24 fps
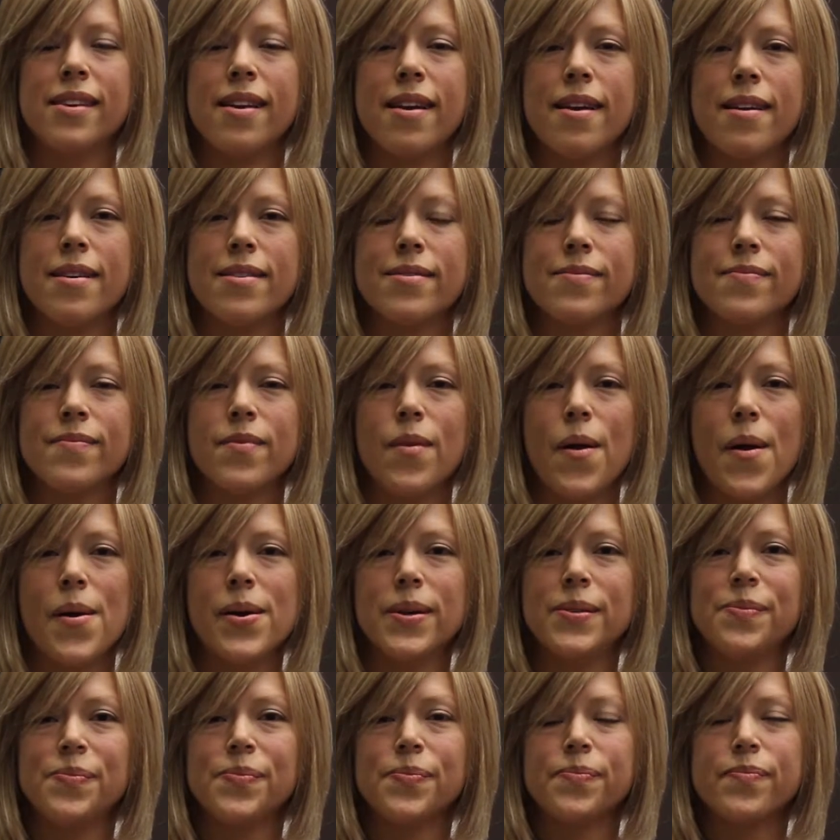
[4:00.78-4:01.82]
and
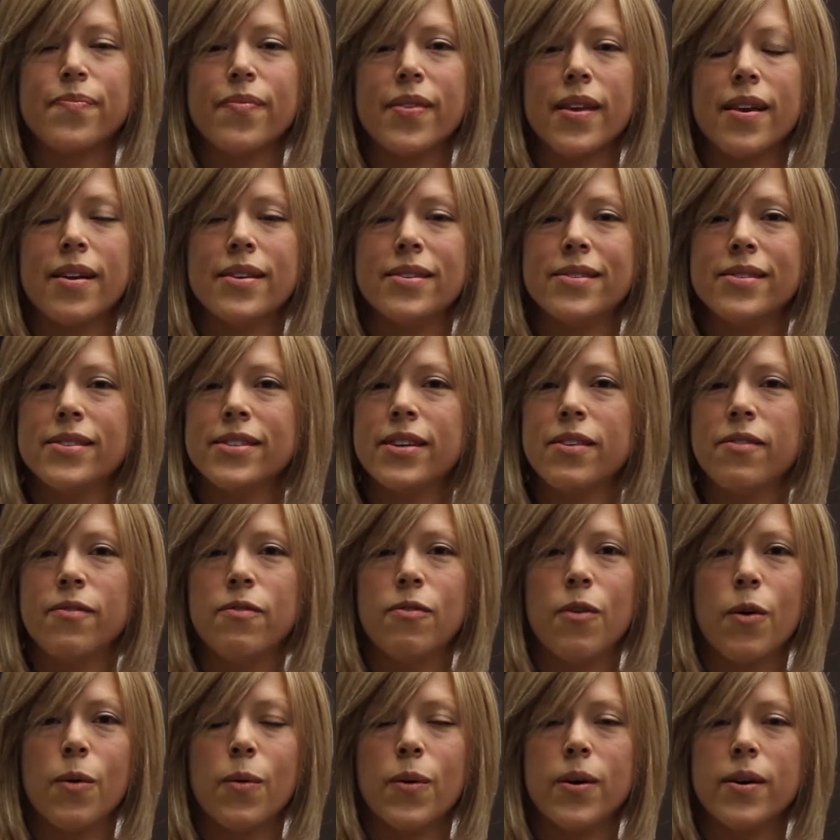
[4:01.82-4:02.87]
looking
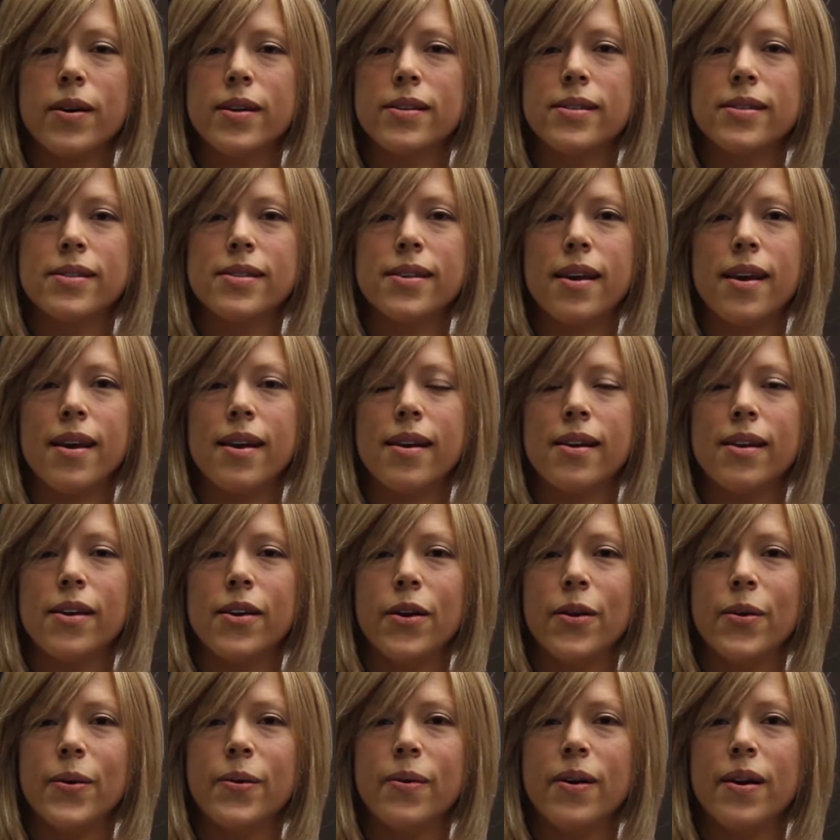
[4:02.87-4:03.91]
forward and saying,
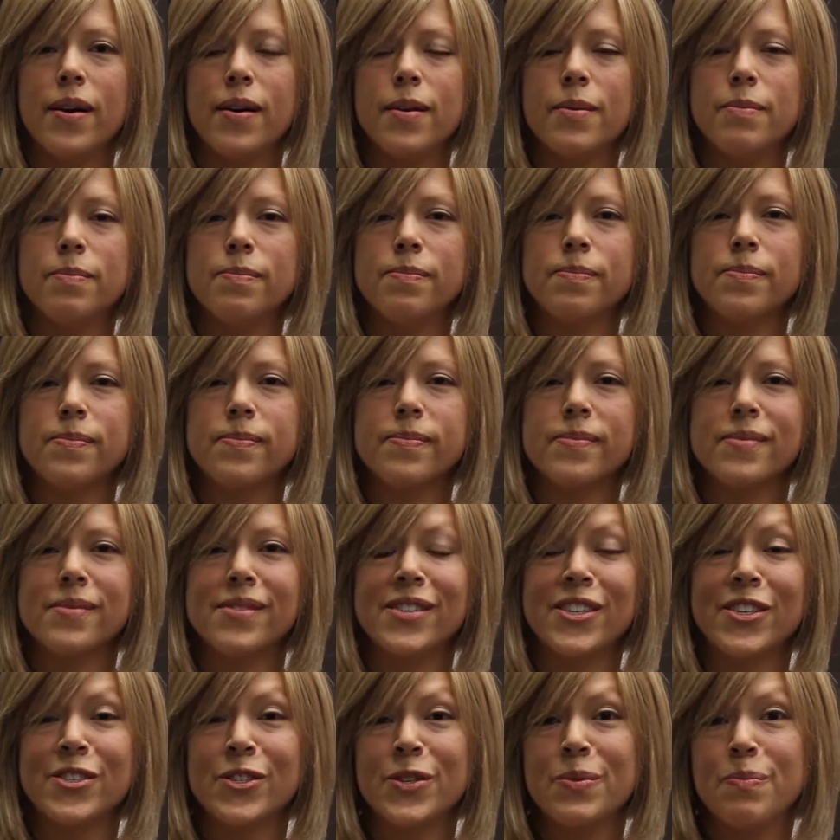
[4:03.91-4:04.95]

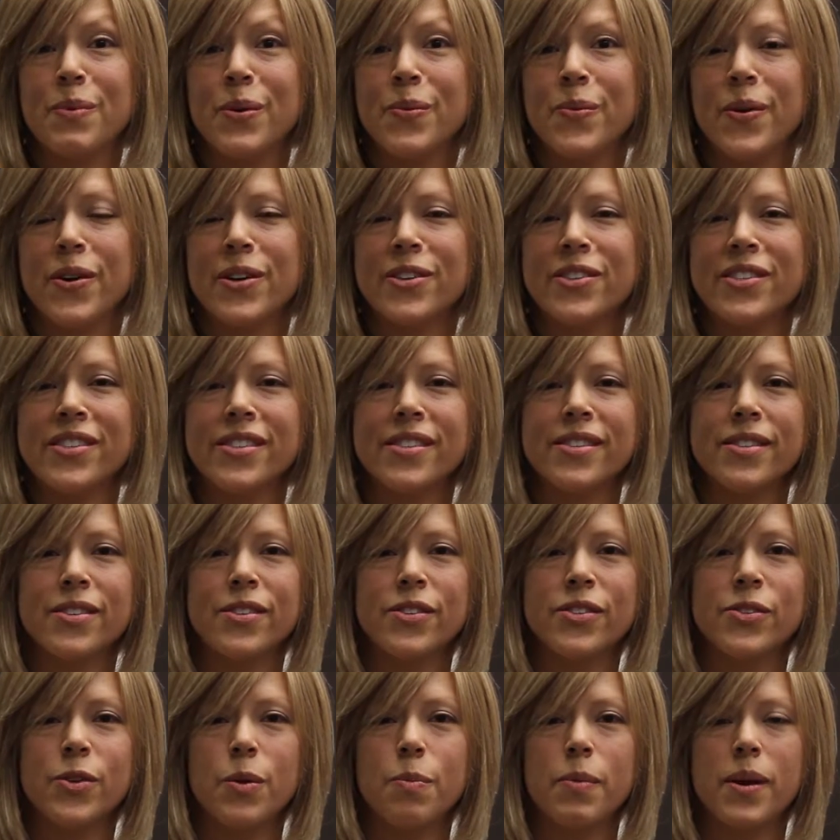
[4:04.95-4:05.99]
things could be worse. There's
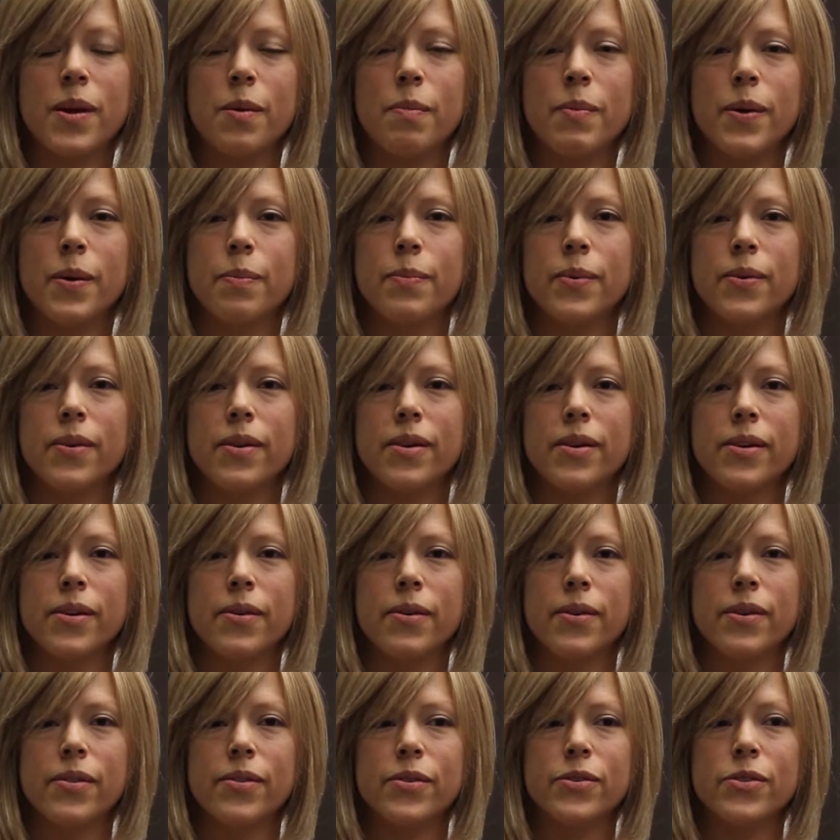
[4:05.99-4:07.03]
so many people that are
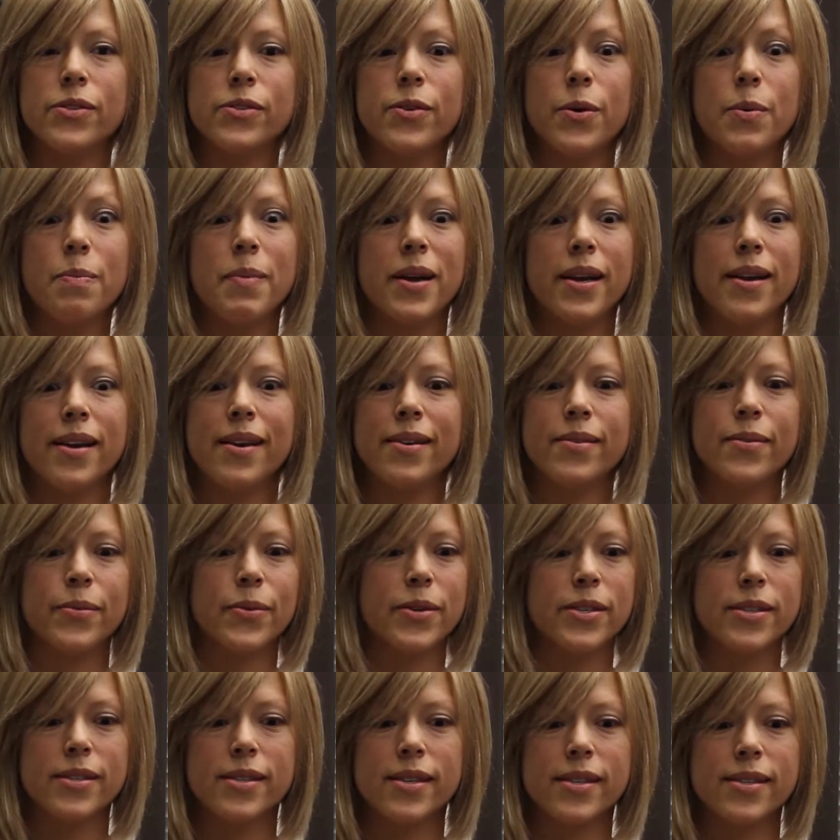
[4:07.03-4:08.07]
going through so many
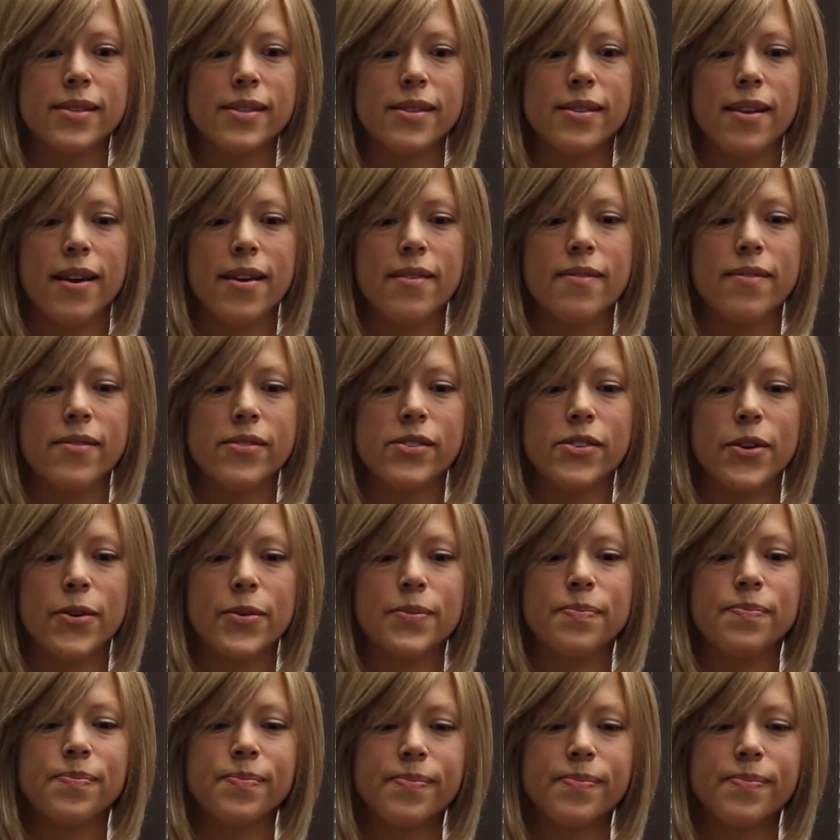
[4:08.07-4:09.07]
worse things in life. So